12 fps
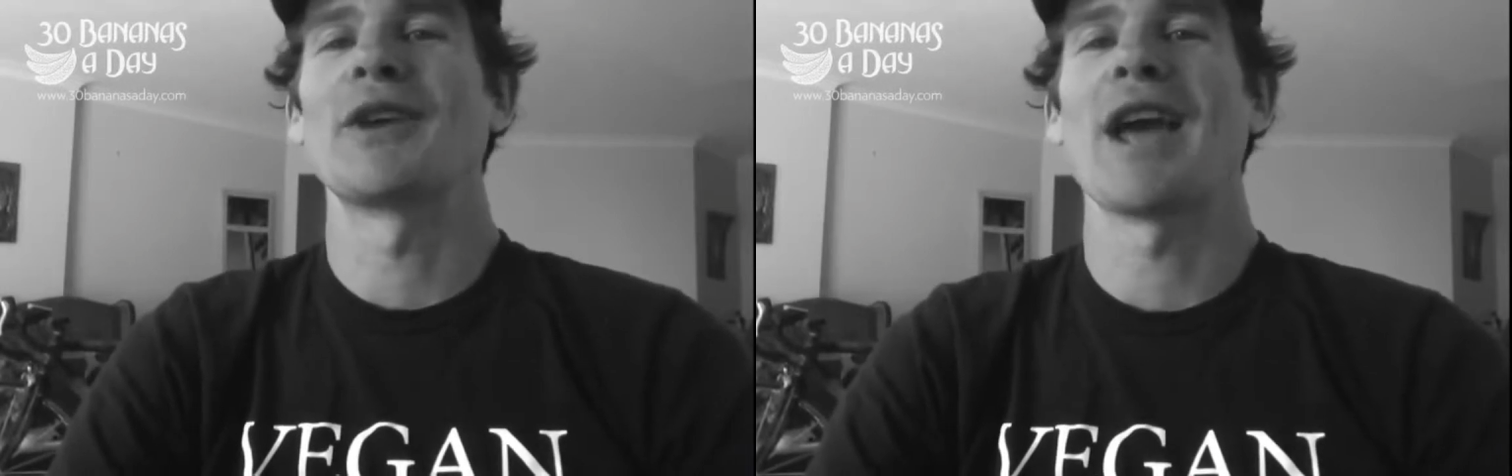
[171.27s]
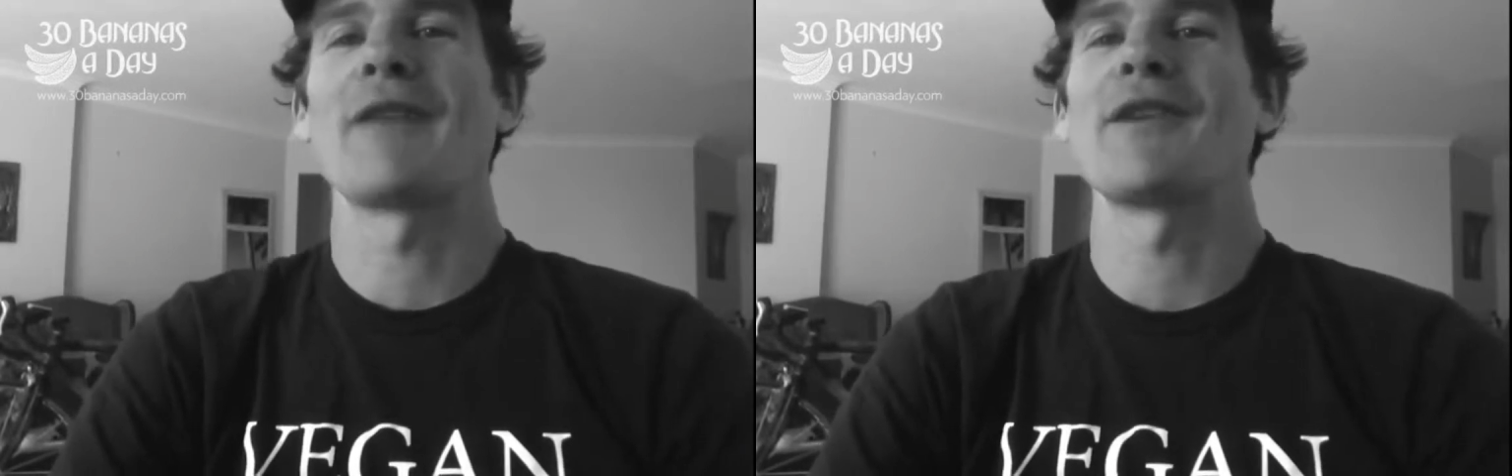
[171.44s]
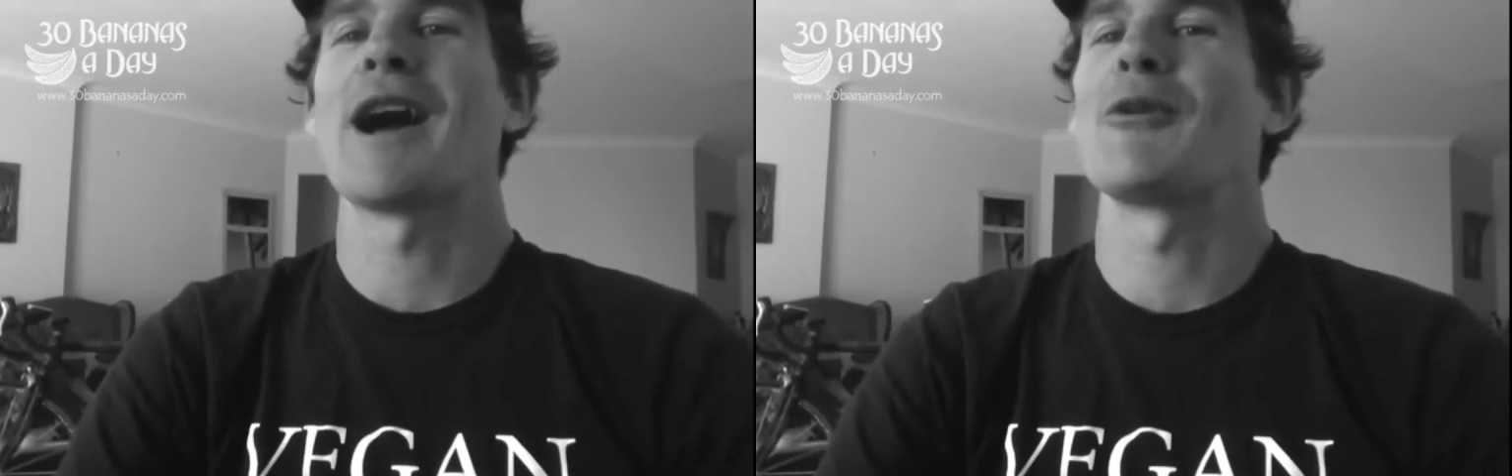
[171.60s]
to
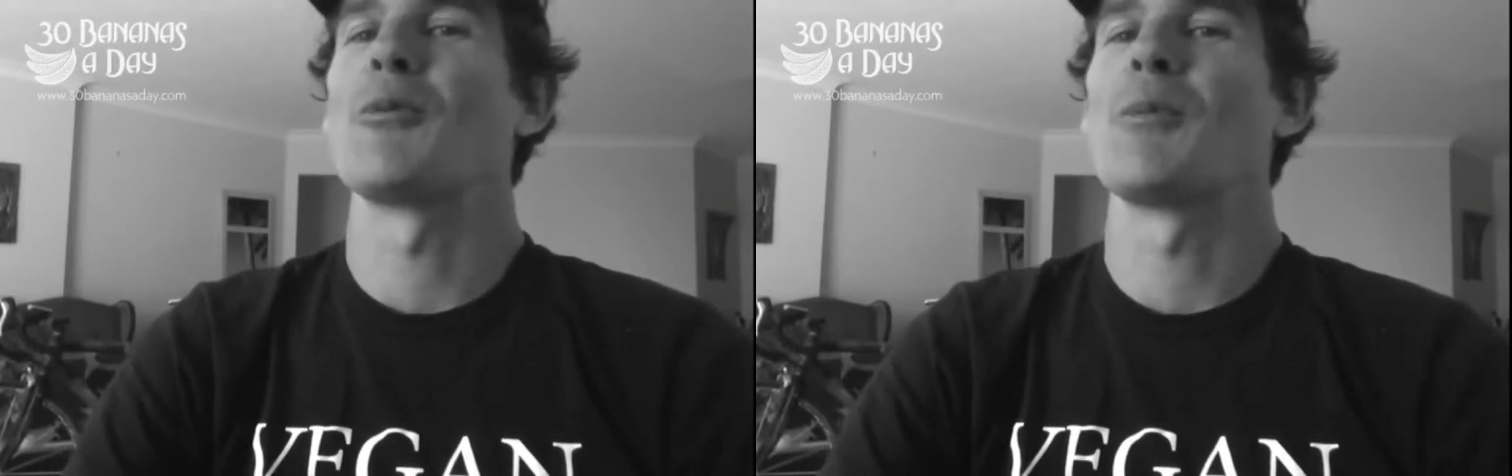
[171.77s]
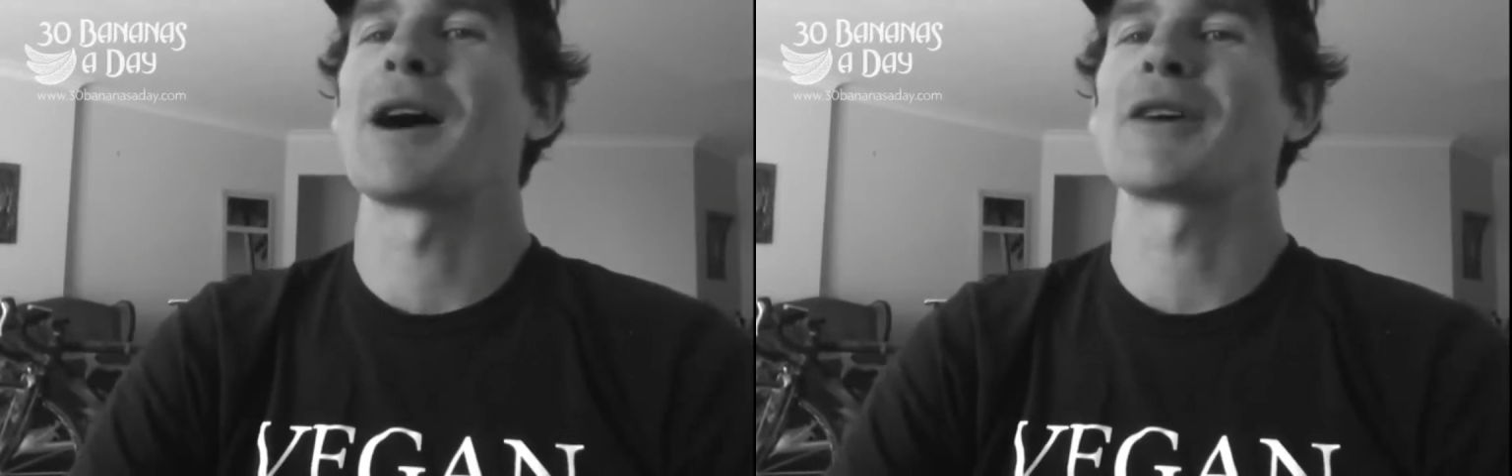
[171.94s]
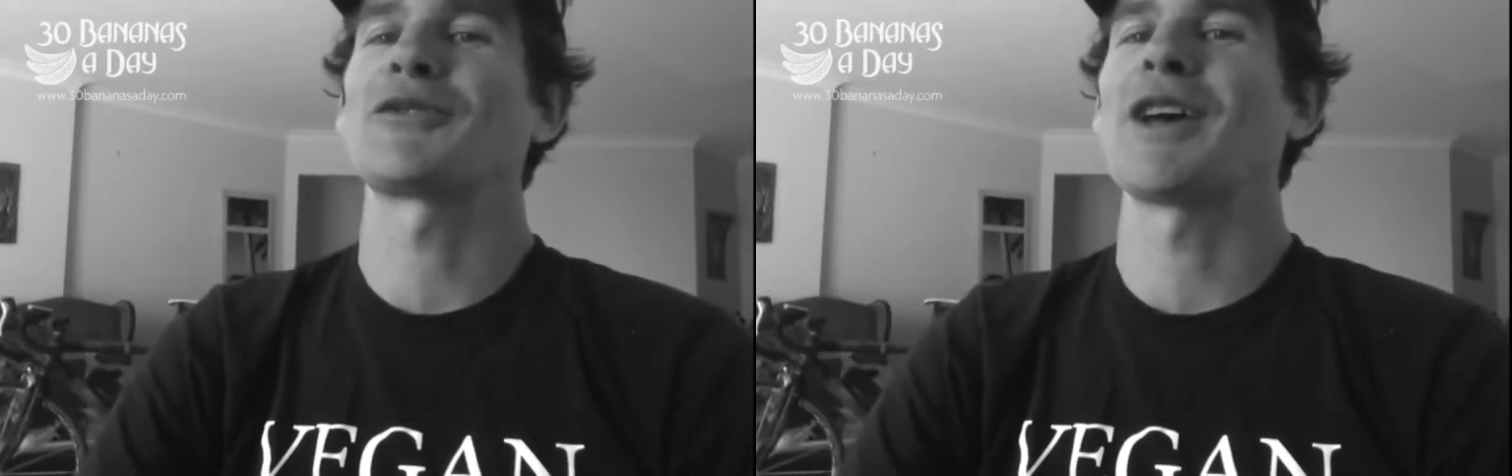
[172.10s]
have your
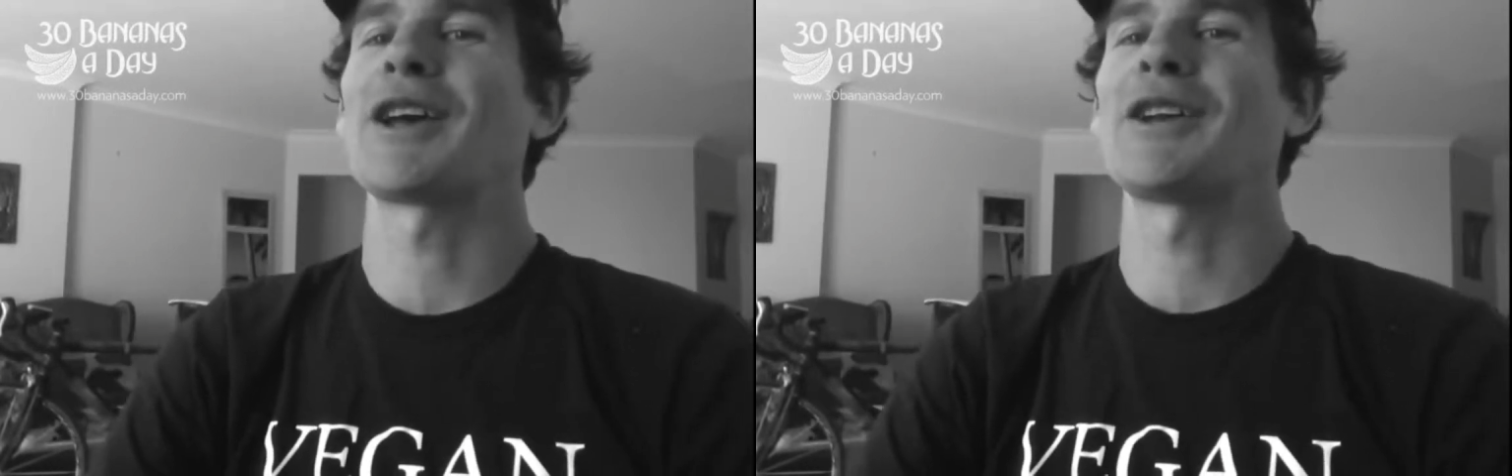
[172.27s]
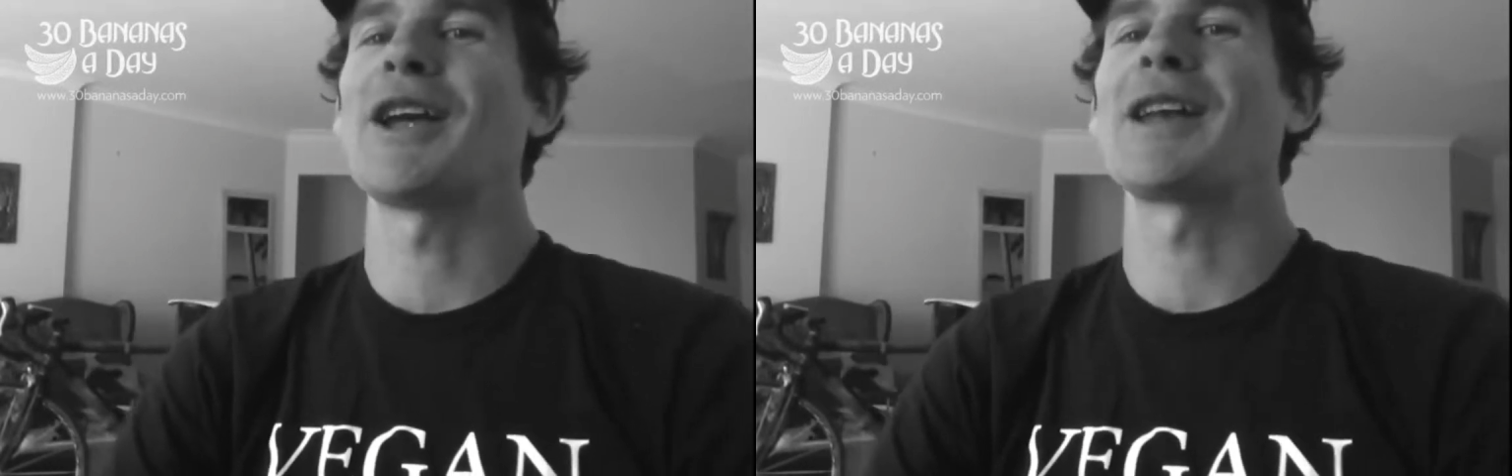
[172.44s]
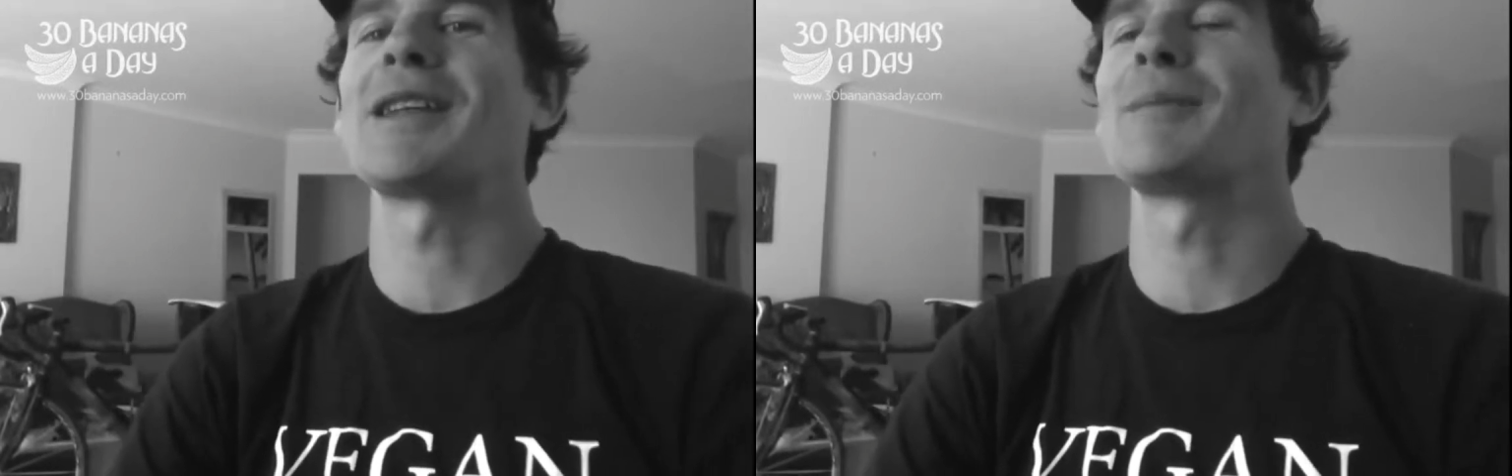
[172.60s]
$100
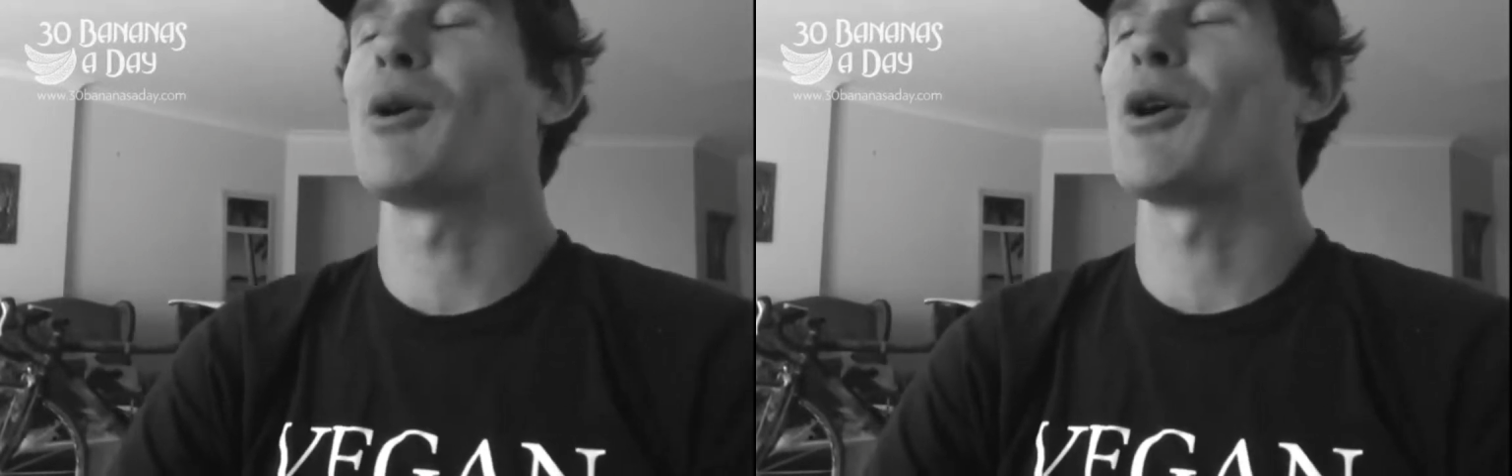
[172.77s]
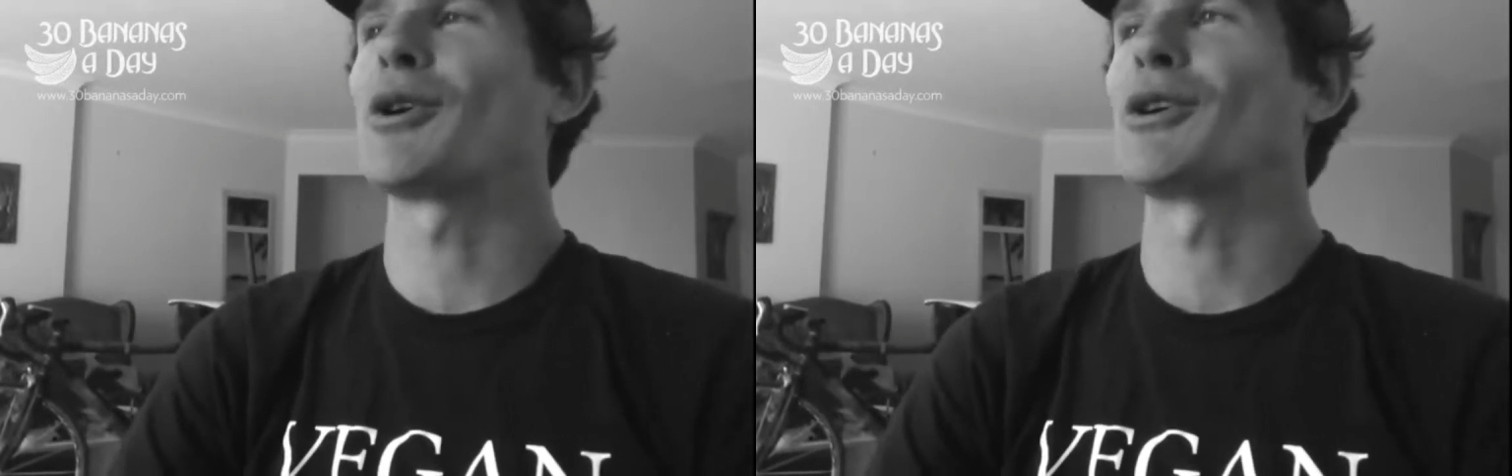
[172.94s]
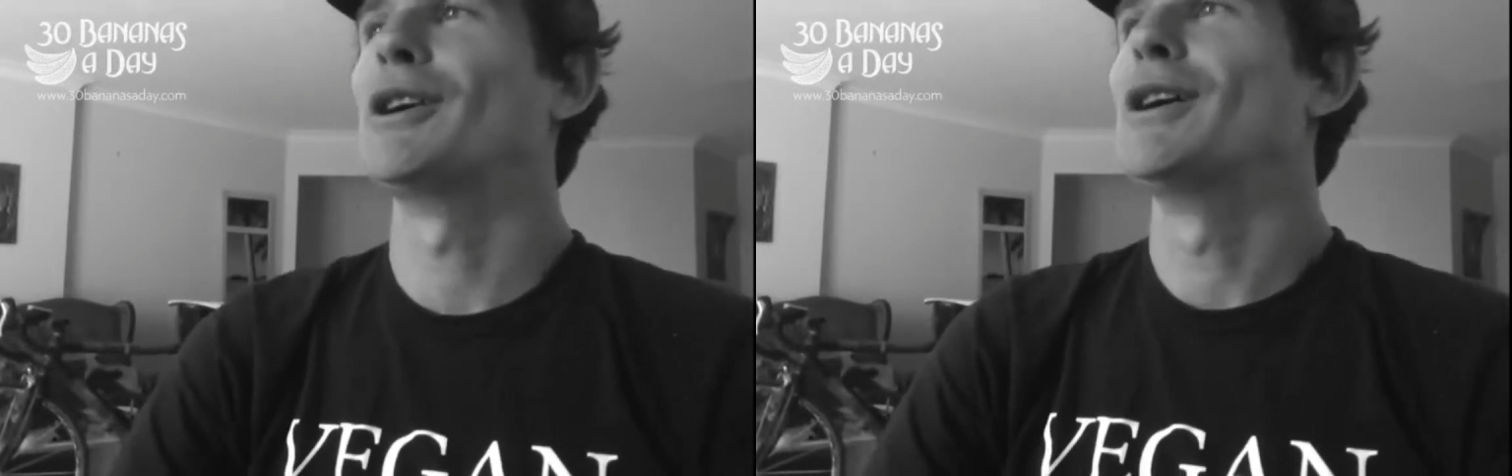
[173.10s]
taken out of your
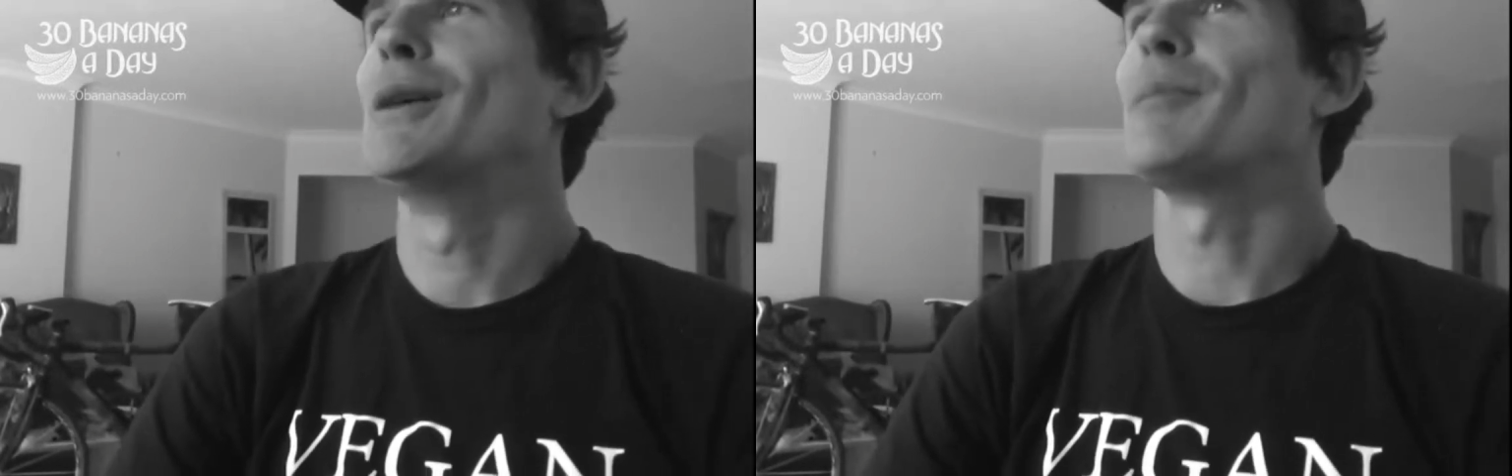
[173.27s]
pocket.